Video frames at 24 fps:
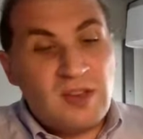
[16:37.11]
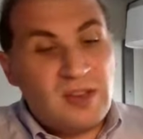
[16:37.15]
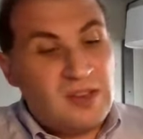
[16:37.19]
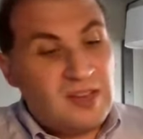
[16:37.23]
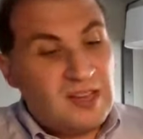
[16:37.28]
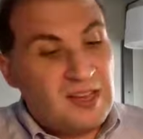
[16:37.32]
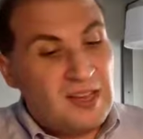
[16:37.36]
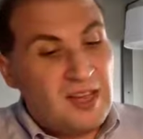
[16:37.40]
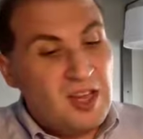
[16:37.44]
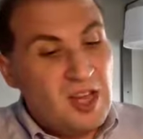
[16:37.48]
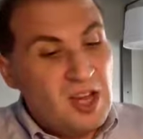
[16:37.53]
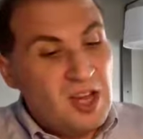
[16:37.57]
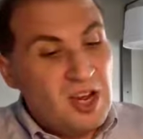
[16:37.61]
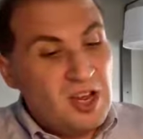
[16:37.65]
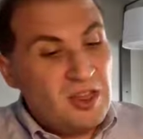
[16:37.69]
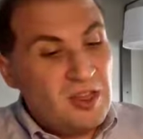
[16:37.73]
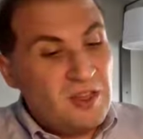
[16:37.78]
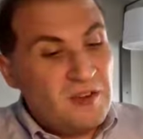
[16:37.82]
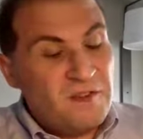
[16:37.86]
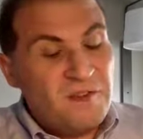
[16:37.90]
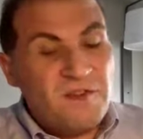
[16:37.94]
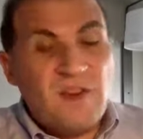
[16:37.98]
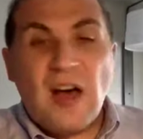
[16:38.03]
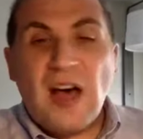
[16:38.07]
the
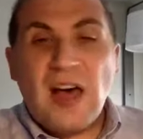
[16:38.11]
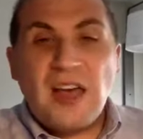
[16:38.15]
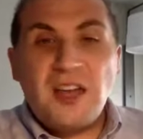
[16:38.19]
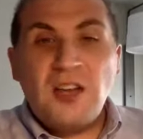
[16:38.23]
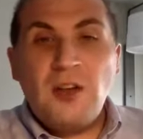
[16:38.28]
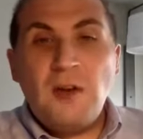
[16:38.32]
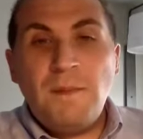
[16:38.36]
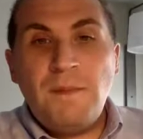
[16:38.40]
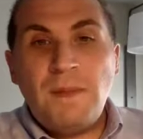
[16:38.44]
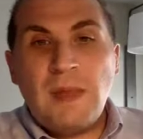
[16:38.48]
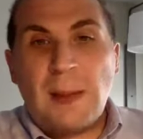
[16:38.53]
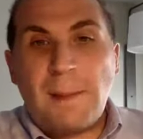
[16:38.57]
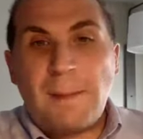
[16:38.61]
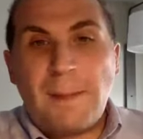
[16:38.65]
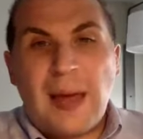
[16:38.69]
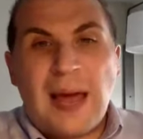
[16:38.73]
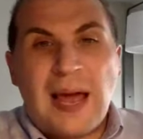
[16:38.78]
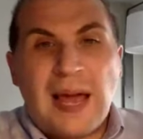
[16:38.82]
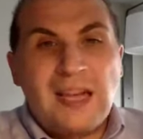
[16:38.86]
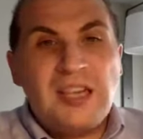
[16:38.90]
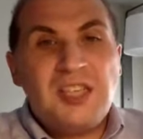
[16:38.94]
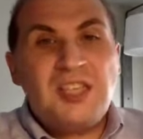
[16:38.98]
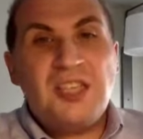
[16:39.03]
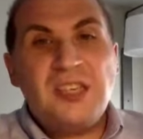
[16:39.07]
volume, the
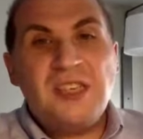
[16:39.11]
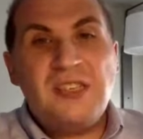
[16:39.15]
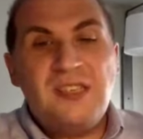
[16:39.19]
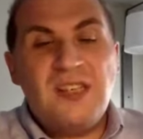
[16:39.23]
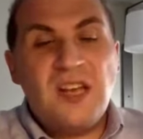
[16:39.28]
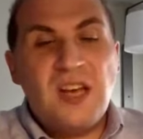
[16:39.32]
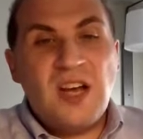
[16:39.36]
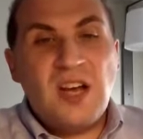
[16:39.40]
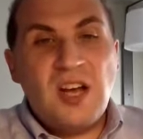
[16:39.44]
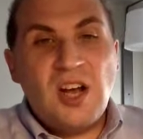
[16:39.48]
pages,